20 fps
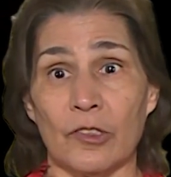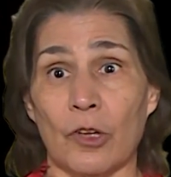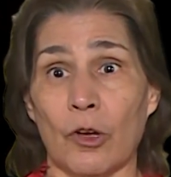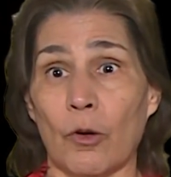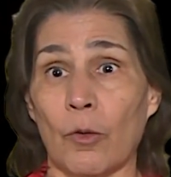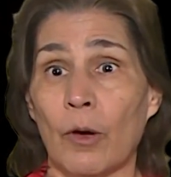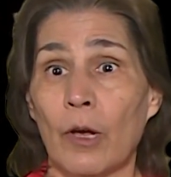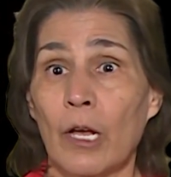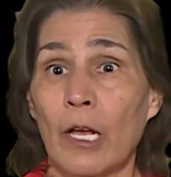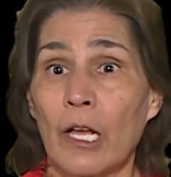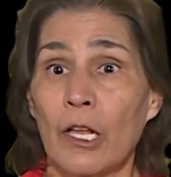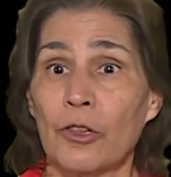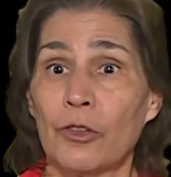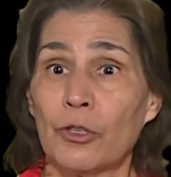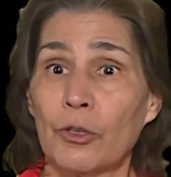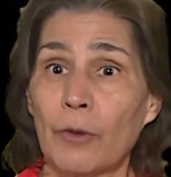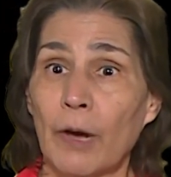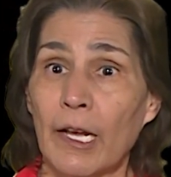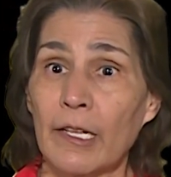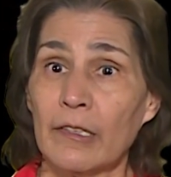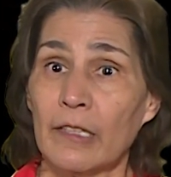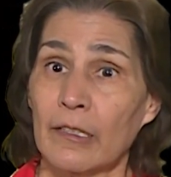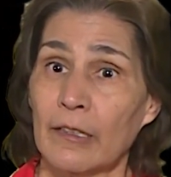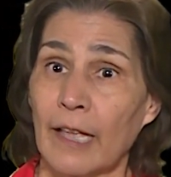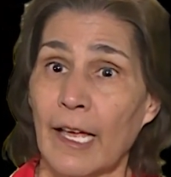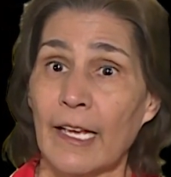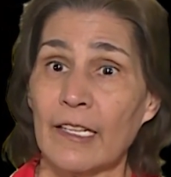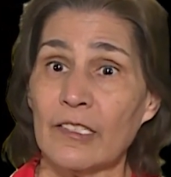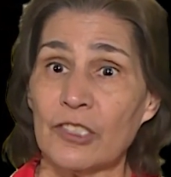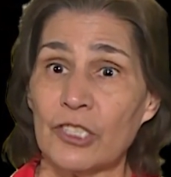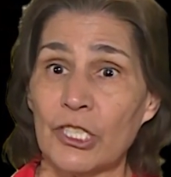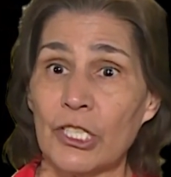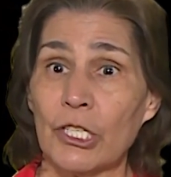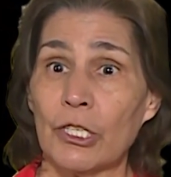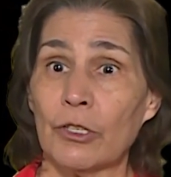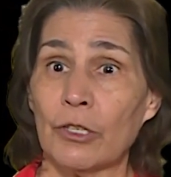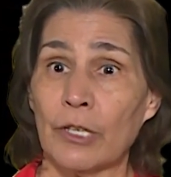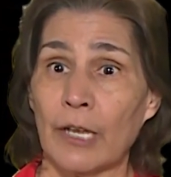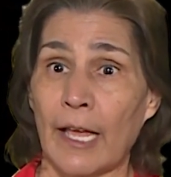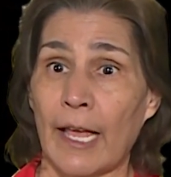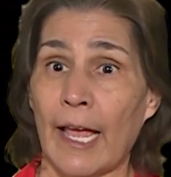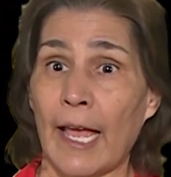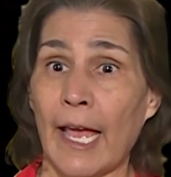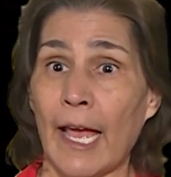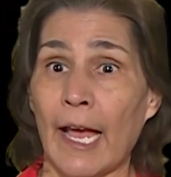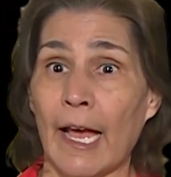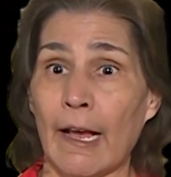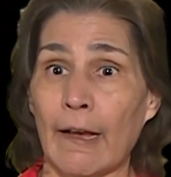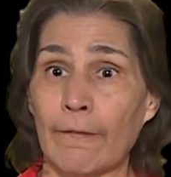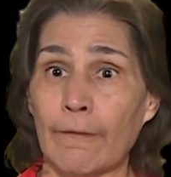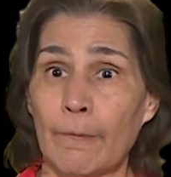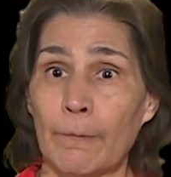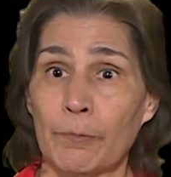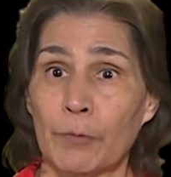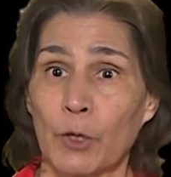So throughout the last year and a half,